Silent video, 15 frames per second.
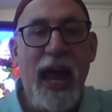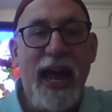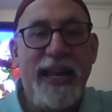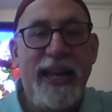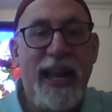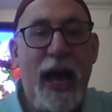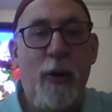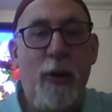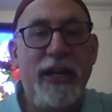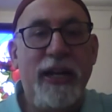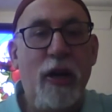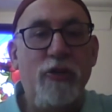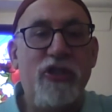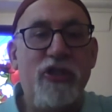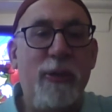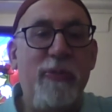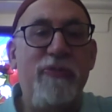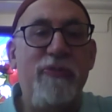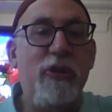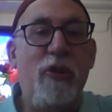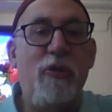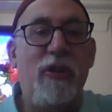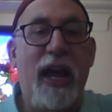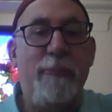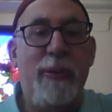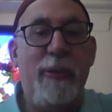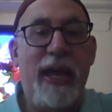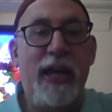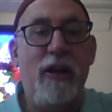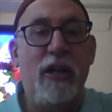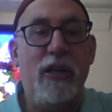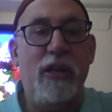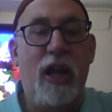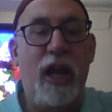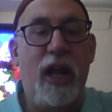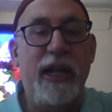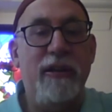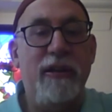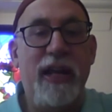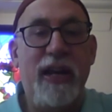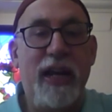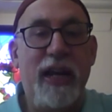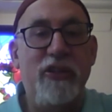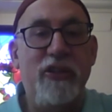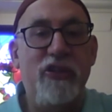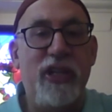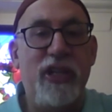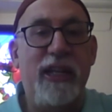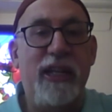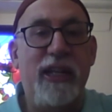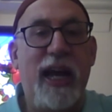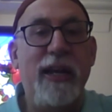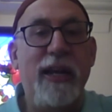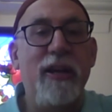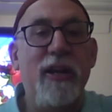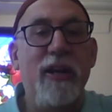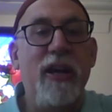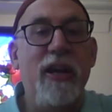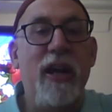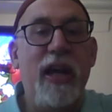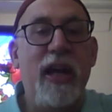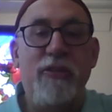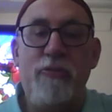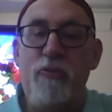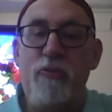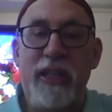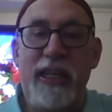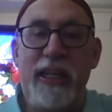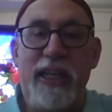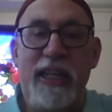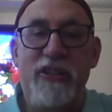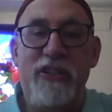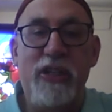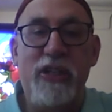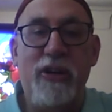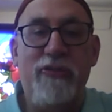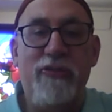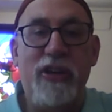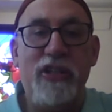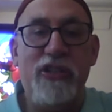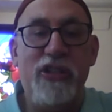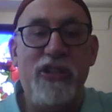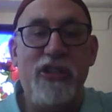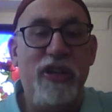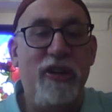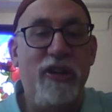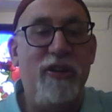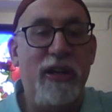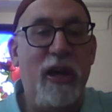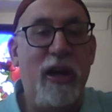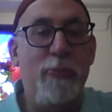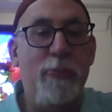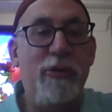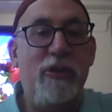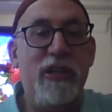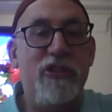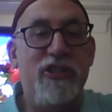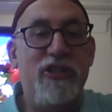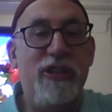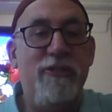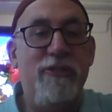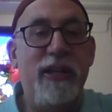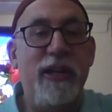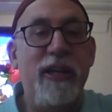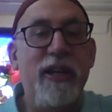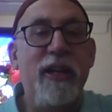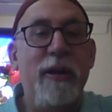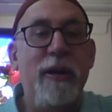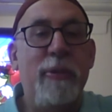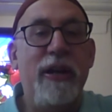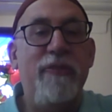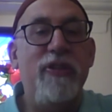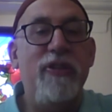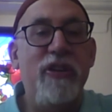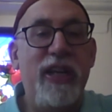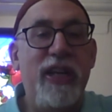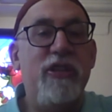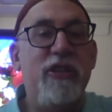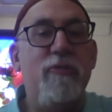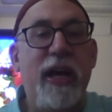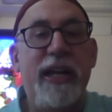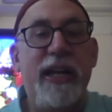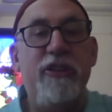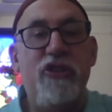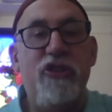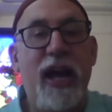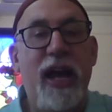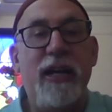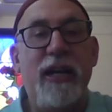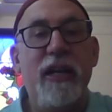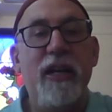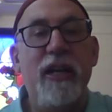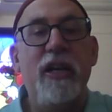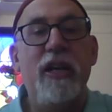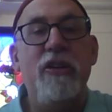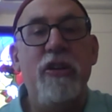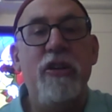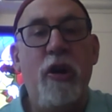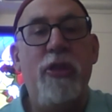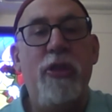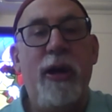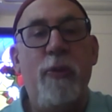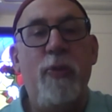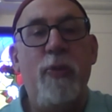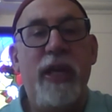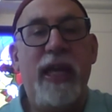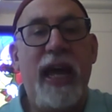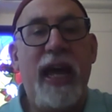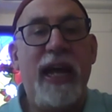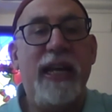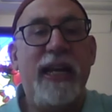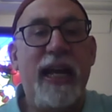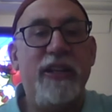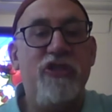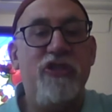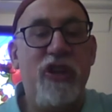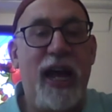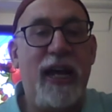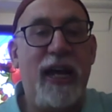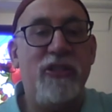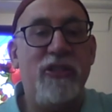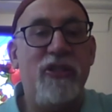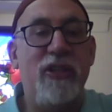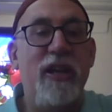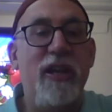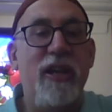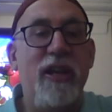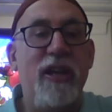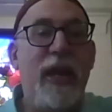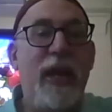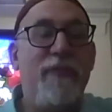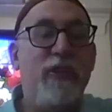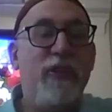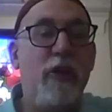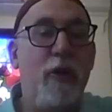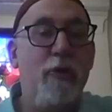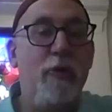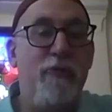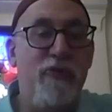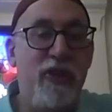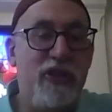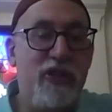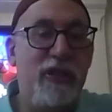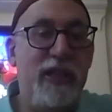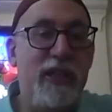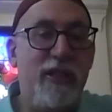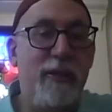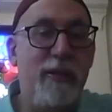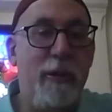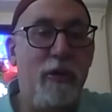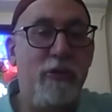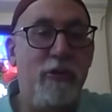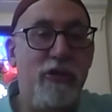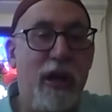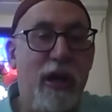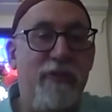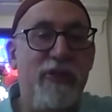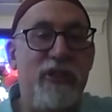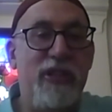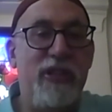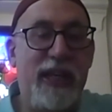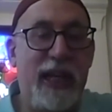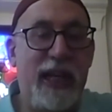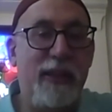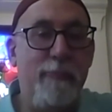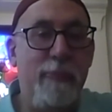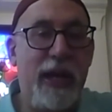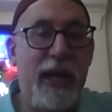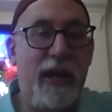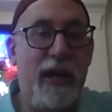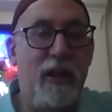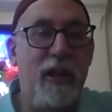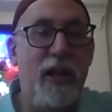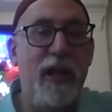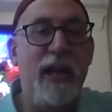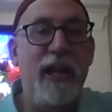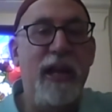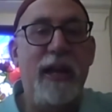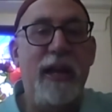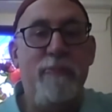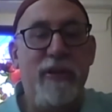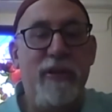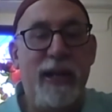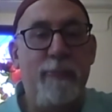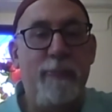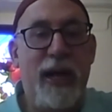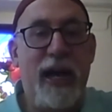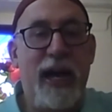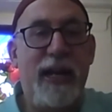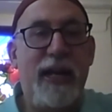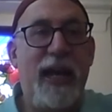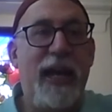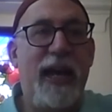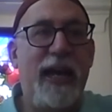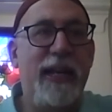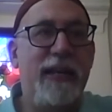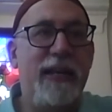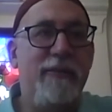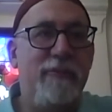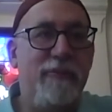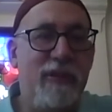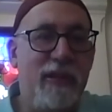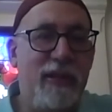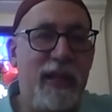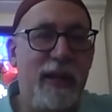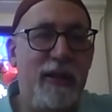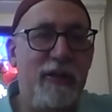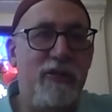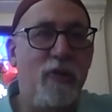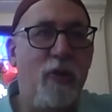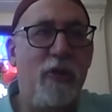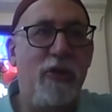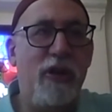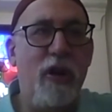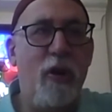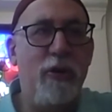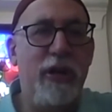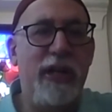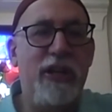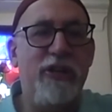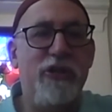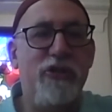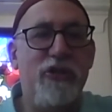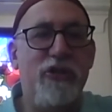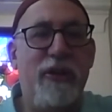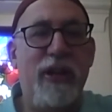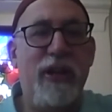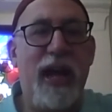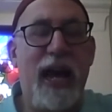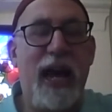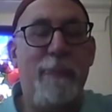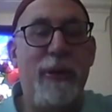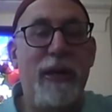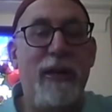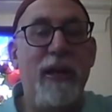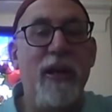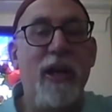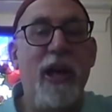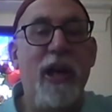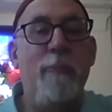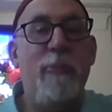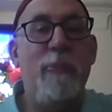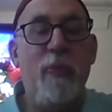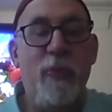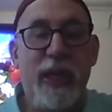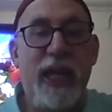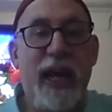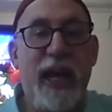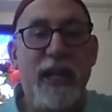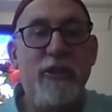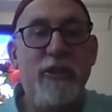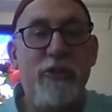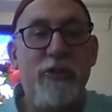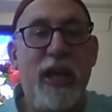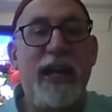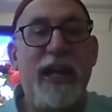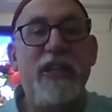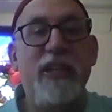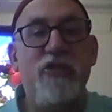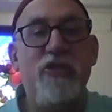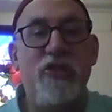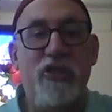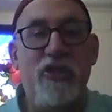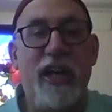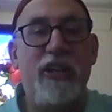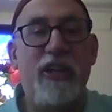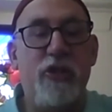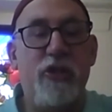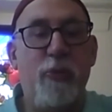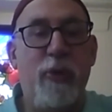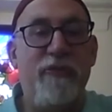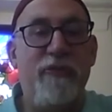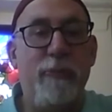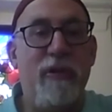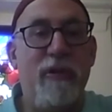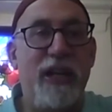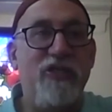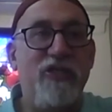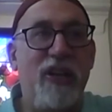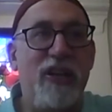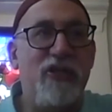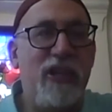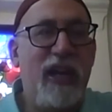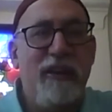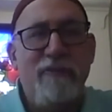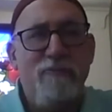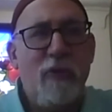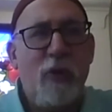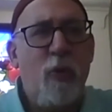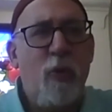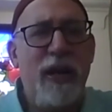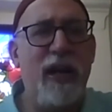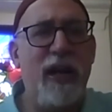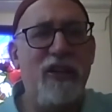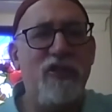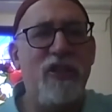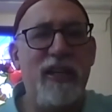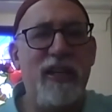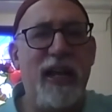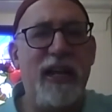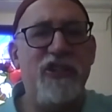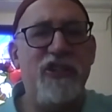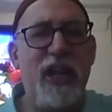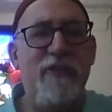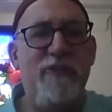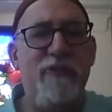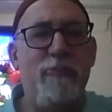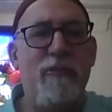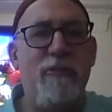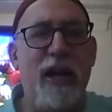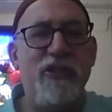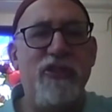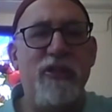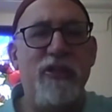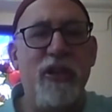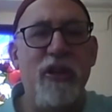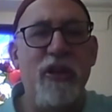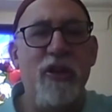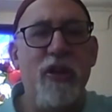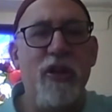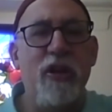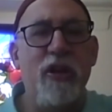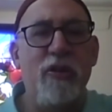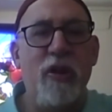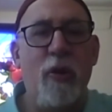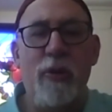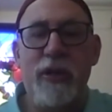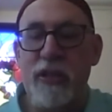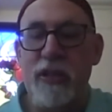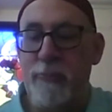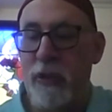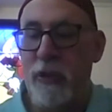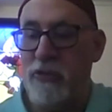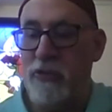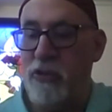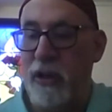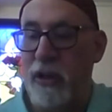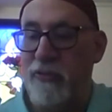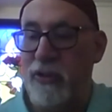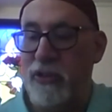Now, I know some of you don't like paying online, and I understand that. It's really easier for us this year, and I hope you'll consider it. But if you need to write a check, know that we can get checks. We have to go physically to the post office to get the mail and bring it back, and it's all the coding issues have to happen. But we can do that. It's just not a swift a process, and quite honestly, not a safe a process going to the post office.